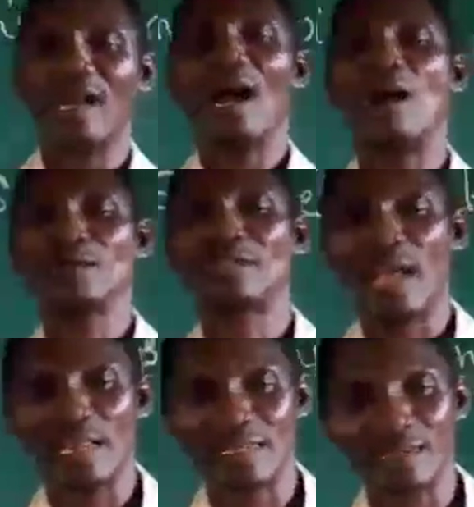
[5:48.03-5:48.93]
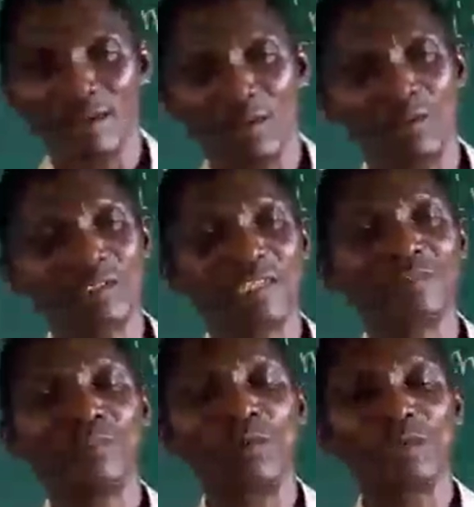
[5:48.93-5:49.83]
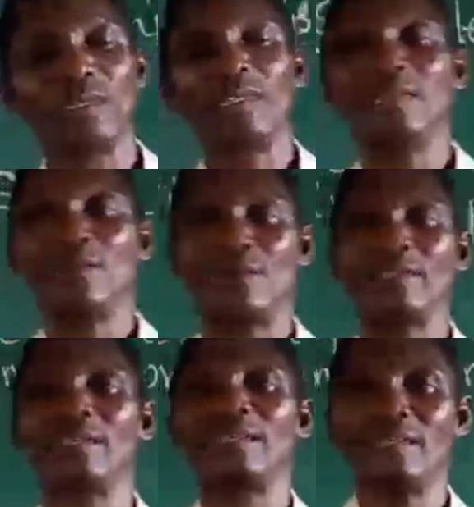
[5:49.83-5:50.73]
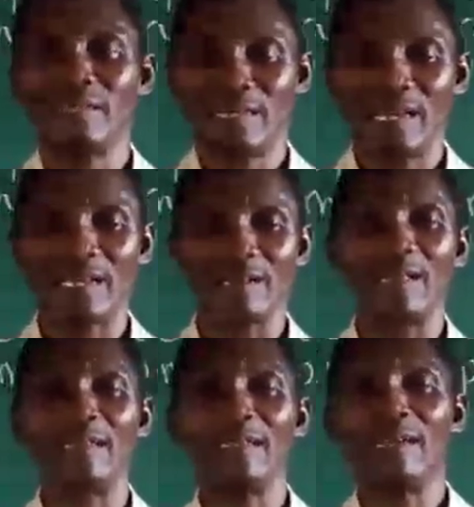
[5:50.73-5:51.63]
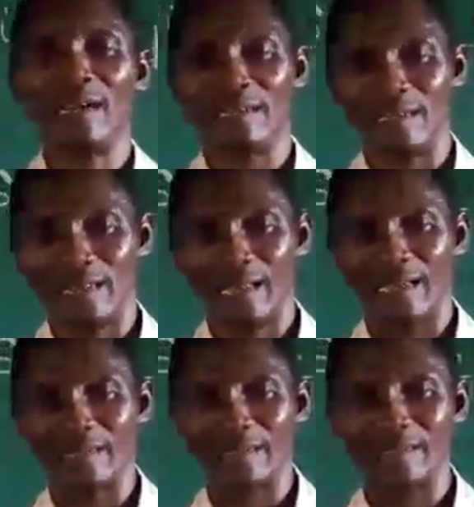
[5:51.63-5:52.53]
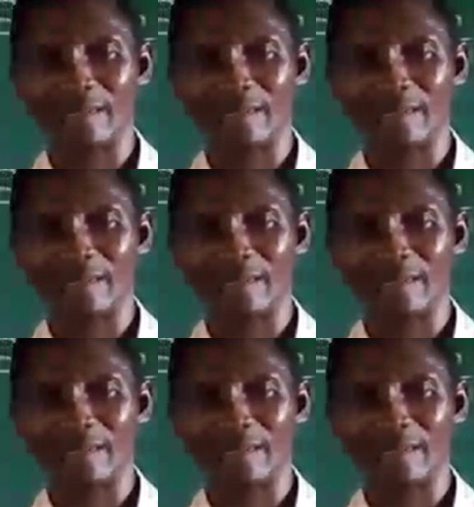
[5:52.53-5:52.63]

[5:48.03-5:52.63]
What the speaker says: Outside, which is boldly written and clearly underlined.